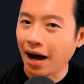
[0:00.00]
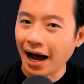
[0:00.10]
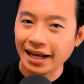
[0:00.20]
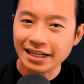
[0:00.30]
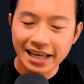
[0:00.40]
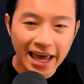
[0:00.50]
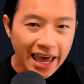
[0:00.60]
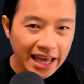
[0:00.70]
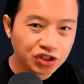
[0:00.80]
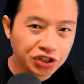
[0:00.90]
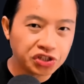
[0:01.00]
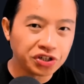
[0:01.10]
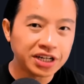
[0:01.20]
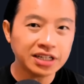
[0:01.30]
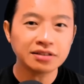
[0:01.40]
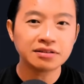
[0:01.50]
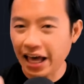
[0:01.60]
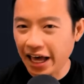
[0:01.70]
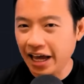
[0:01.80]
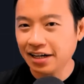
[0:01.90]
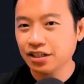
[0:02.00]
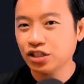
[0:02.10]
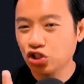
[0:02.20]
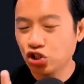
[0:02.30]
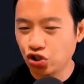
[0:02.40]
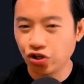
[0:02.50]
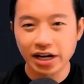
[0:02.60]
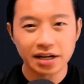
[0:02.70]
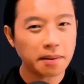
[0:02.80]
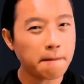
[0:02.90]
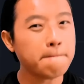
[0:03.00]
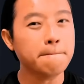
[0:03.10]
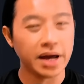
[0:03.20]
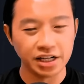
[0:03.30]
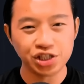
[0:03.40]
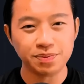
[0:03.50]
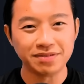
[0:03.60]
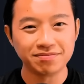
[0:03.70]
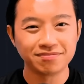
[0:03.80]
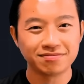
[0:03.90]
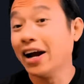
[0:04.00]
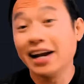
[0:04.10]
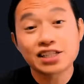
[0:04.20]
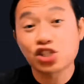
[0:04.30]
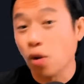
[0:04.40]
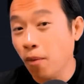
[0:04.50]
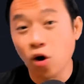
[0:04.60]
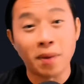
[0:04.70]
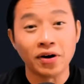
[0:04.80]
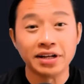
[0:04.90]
by the entry trigger and trade management. All right, let's talk more about